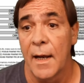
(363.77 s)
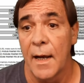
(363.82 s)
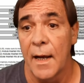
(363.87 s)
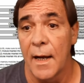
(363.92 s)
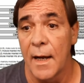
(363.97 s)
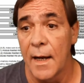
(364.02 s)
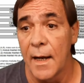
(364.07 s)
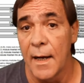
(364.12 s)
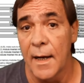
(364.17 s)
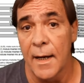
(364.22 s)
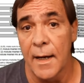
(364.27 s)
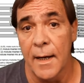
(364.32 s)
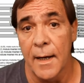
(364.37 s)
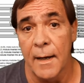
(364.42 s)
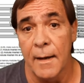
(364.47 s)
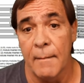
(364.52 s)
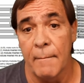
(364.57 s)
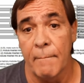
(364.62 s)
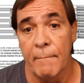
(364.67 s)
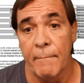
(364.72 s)
They
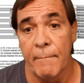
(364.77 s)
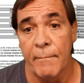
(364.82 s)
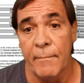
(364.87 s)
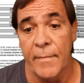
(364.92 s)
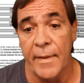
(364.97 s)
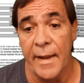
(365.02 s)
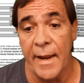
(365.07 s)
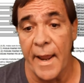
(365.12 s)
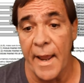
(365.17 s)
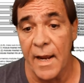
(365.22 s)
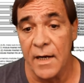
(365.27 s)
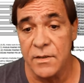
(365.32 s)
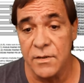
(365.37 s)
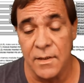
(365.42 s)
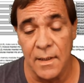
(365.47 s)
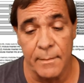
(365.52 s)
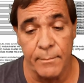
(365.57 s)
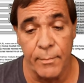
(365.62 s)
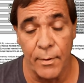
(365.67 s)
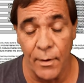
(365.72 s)

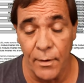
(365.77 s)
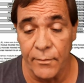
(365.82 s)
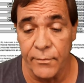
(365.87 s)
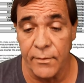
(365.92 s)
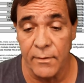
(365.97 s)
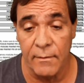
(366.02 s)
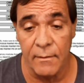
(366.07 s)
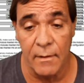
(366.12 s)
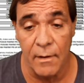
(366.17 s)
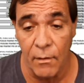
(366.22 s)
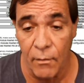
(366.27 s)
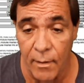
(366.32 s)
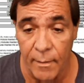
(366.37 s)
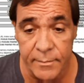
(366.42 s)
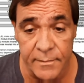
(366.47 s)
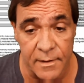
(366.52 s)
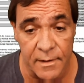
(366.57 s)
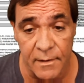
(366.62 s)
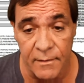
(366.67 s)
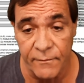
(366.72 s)
actually both go
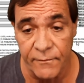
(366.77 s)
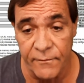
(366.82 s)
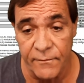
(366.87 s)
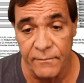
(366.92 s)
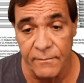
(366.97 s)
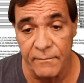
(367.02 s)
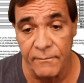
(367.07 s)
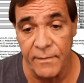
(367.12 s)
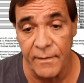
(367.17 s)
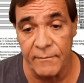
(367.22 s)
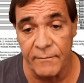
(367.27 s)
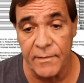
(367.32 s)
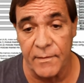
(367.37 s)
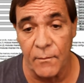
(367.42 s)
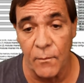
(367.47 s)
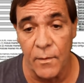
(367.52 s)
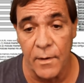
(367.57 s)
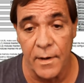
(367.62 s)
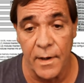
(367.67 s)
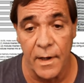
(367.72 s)
up to the
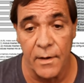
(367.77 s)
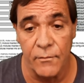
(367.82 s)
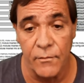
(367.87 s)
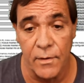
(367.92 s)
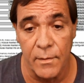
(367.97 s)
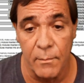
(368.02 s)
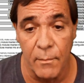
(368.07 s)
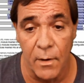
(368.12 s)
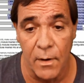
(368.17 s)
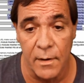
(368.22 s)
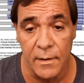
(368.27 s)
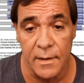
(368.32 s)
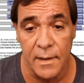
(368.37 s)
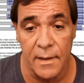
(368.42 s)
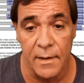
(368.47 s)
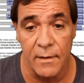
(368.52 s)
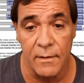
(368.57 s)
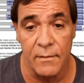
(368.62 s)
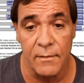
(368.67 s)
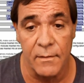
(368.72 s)
5100 mark
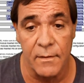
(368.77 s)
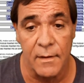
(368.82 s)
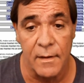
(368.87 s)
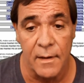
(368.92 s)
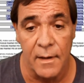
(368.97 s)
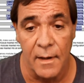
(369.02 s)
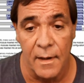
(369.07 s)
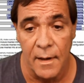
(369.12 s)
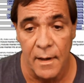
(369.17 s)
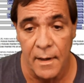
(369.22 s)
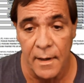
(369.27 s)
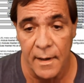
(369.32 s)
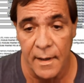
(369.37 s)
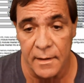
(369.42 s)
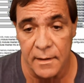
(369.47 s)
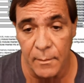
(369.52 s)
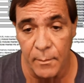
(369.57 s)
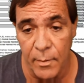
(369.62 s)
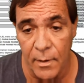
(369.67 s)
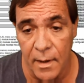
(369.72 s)
here at
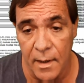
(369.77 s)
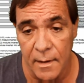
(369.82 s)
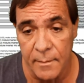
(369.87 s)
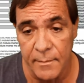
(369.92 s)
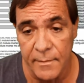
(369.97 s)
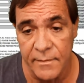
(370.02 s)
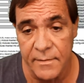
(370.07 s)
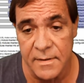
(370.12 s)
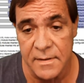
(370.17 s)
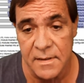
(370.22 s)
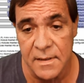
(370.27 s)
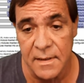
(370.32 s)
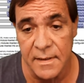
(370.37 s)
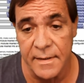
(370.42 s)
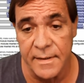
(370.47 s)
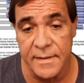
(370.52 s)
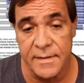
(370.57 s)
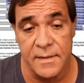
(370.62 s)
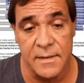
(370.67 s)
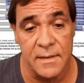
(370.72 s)
the bottom of this
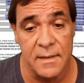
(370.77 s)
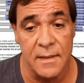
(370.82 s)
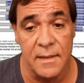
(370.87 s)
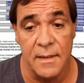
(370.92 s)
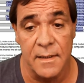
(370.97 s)
list.